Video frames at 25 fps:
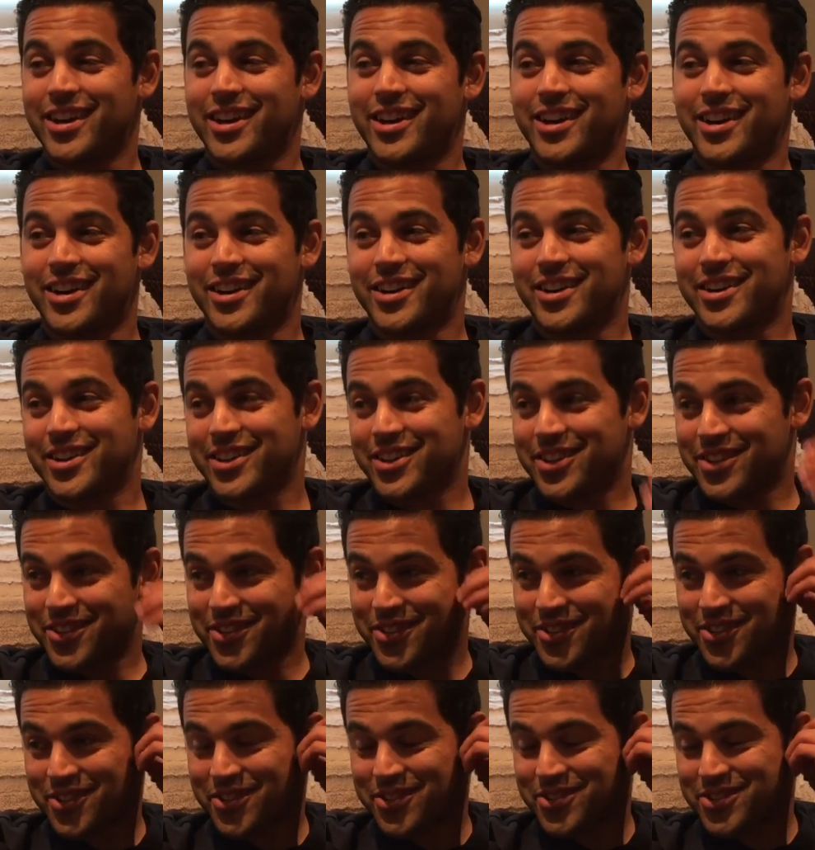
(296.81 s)

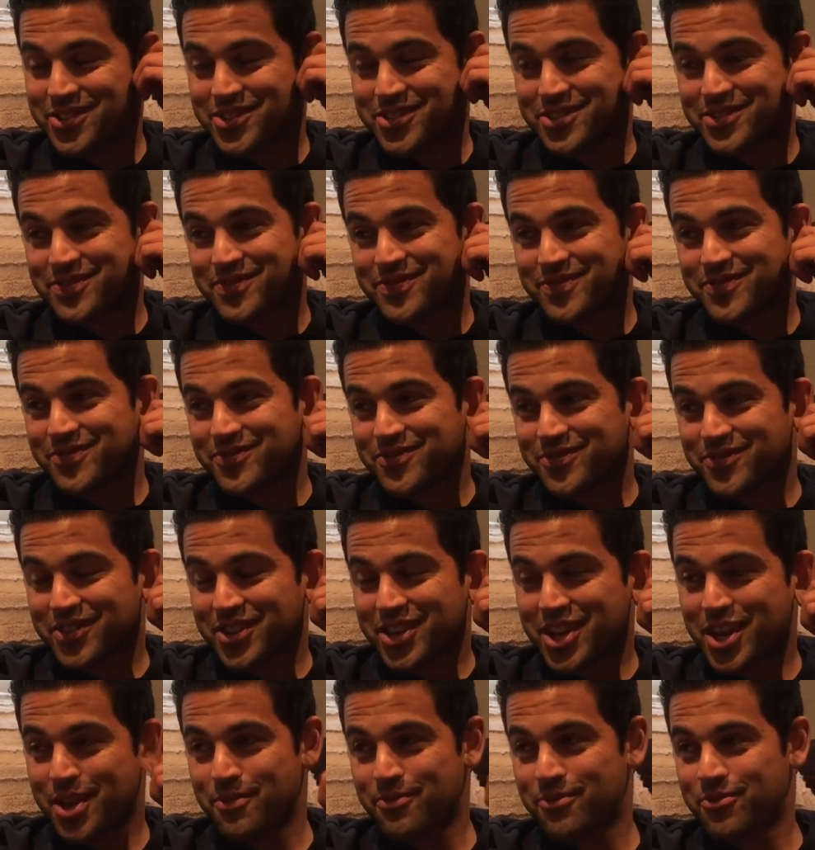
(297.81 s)
it just
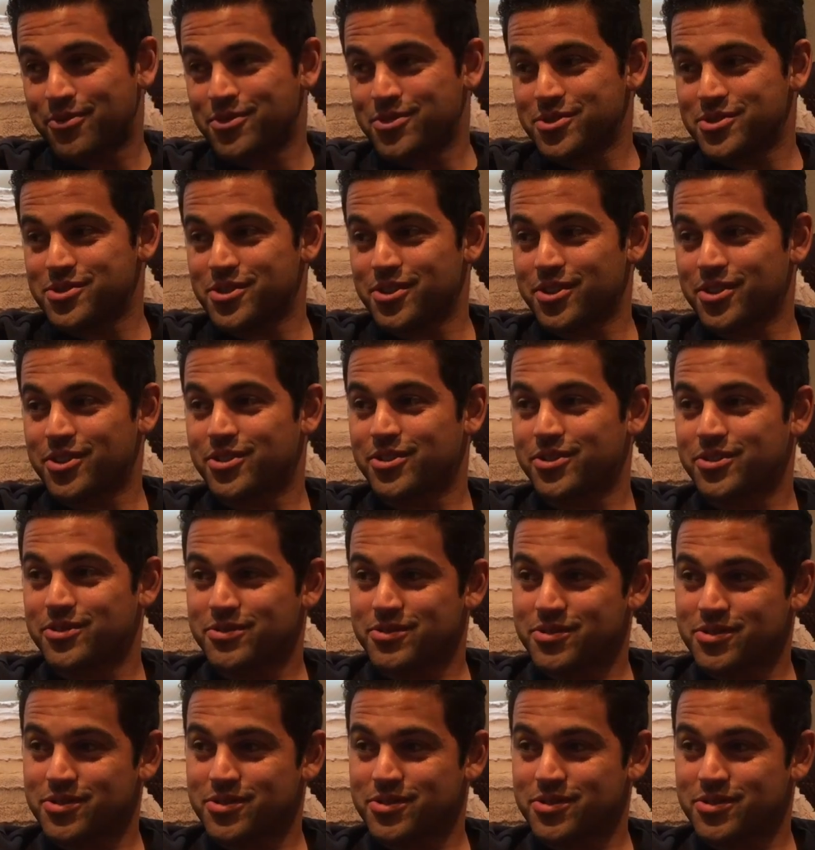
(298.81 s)
came full circle.